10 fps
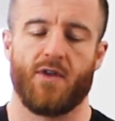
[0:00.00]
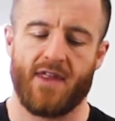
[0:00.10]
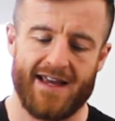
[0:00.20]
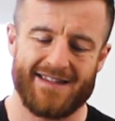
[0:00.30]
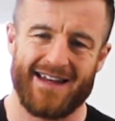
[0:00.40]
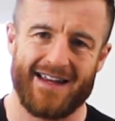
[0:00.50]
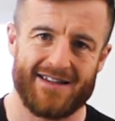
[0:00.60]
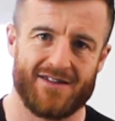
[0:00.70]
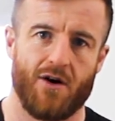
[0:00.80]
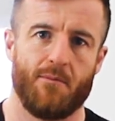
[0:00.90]
and that is an
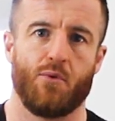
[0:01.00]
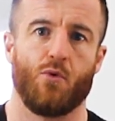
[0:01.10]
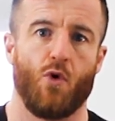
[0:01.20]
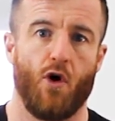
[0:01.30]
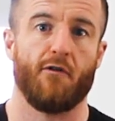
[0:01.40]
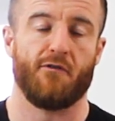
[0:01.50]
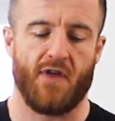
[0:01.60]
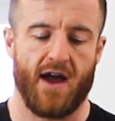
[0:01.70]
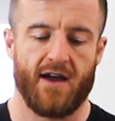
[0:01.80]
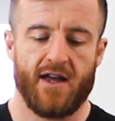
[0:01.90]
example of
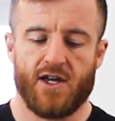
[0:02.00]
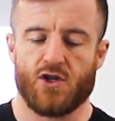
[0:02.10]
that.